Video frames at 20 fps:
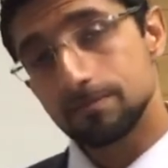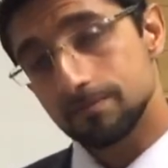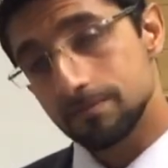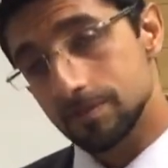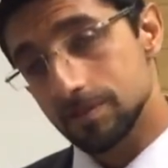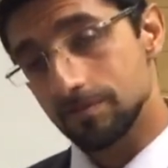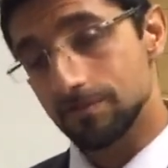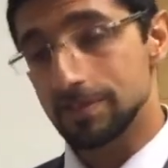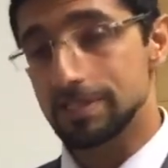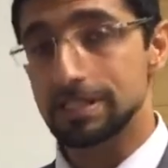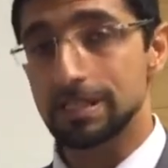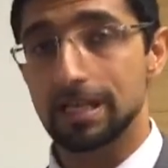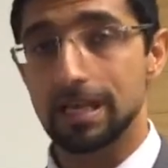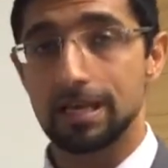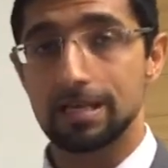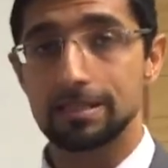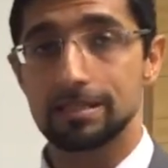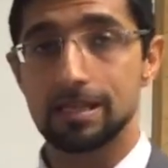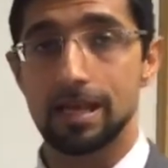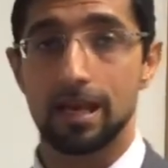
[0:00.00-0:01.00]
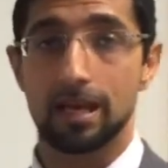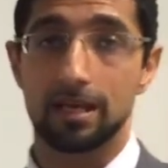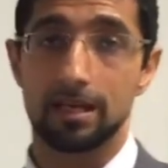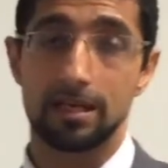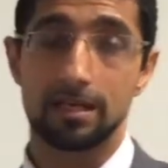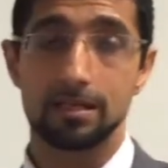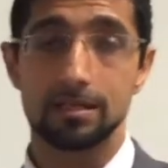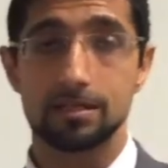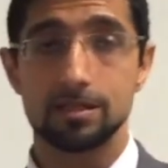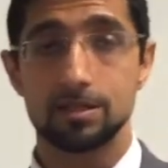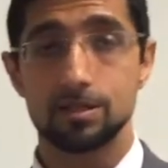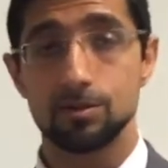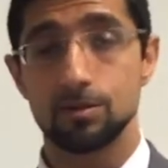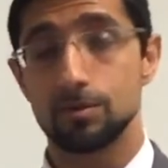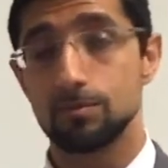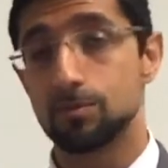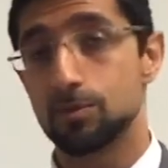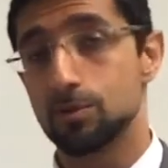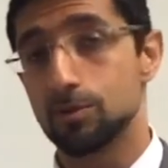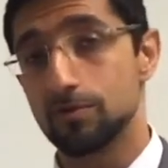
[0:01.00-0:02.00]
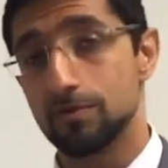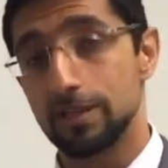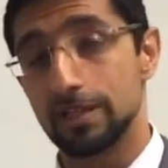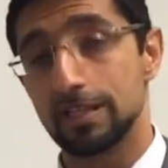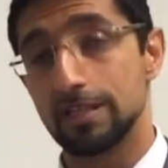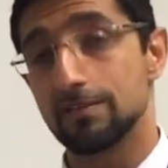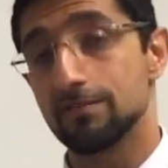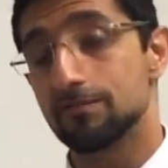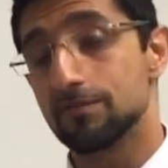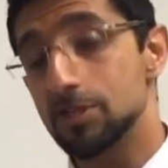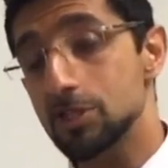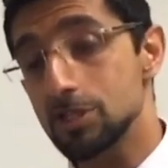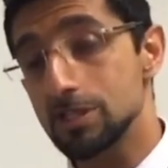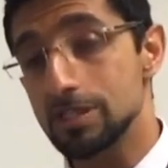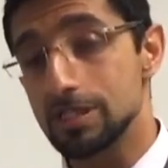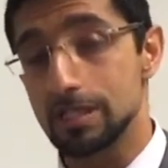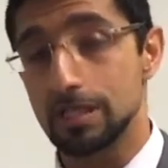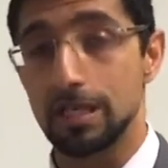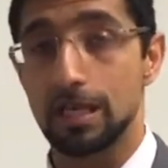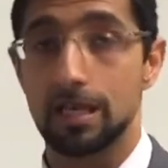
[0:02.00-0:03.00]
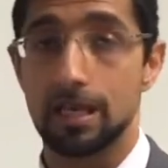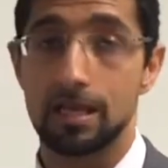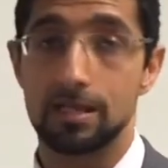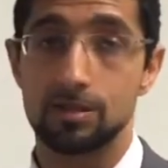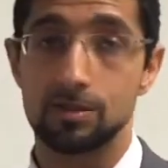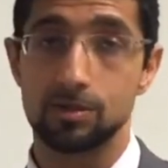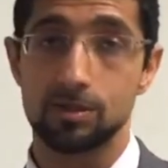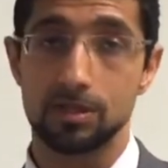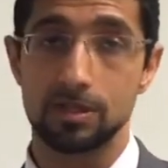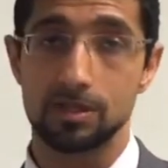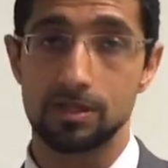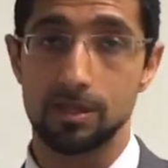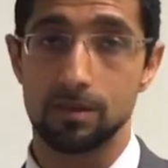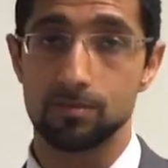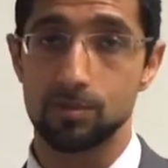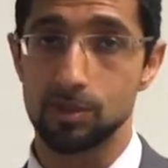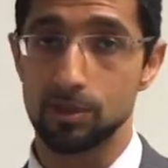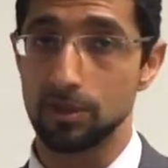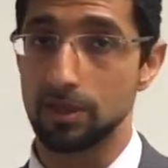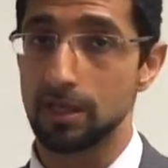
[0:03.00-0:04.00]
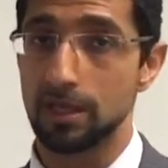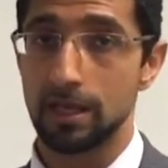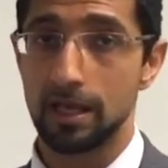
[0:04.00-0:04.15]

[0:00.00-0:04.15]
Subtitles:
sophisticated technique to improving the efficiency in end-use consumption.